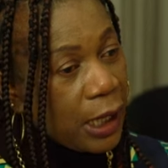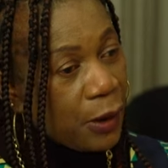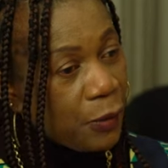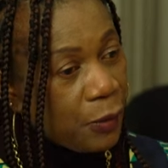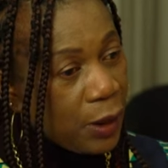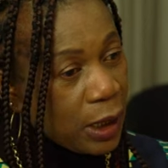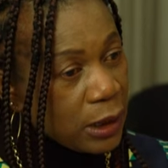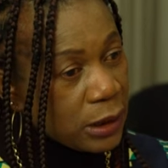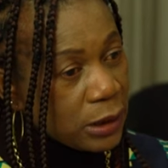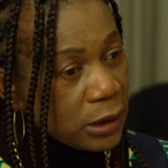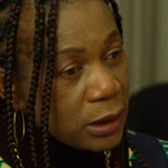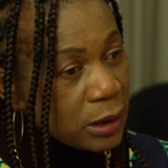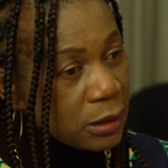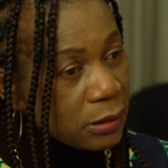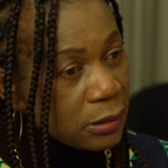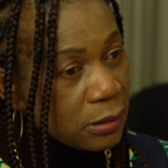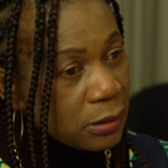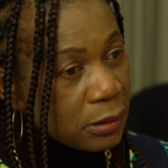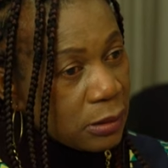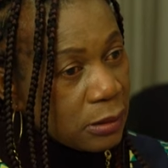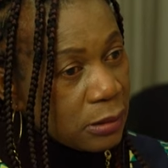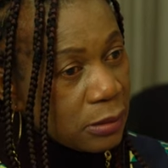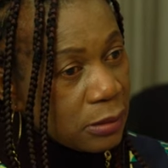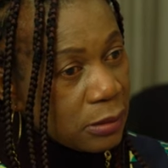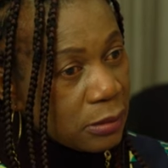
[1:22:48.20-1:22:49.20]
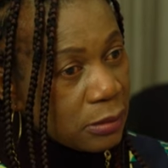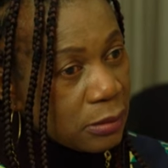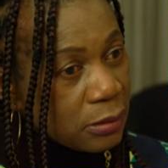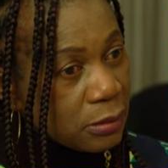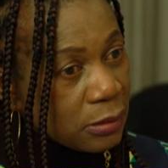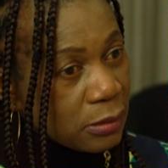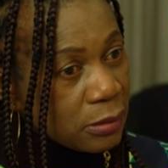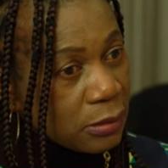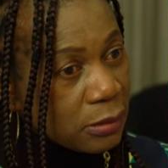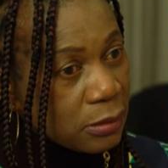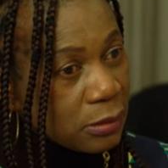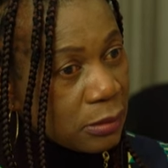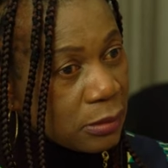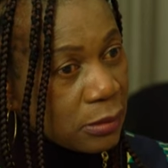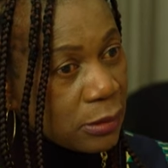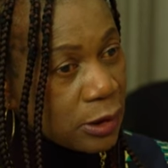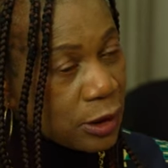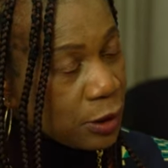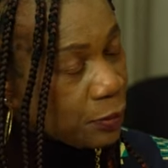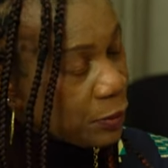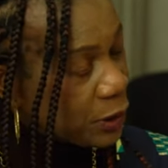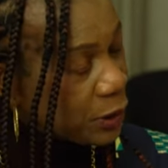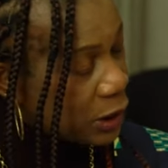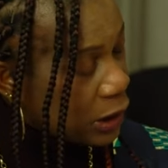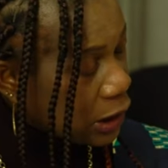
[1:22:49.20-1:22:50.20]
I want
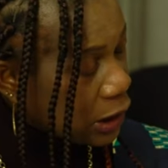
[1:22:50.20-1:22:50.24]
to be